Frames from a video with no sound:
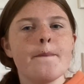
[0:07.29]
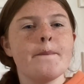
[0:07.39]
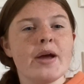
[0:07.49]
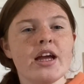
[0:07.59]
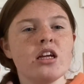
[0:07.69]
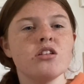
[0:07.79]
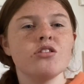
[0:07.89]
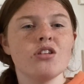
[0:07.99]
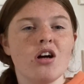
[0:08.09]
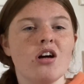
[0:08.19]

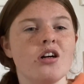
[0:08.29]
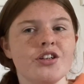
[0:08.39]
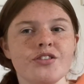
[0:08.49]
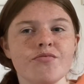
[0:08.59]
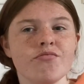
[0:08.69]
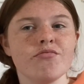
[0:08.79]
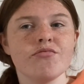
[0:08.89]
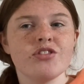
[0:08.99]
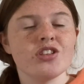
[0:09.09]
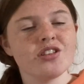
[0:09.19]
based on
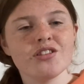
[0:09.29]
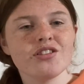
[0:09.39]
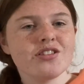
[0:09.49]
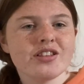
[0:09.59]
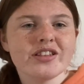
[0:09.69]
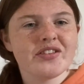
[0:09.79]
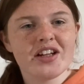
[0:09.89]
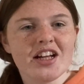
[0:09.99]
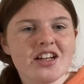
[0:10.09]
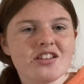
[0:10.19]
just if
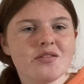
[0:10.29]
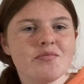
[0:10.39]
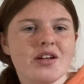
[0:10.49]
I like them,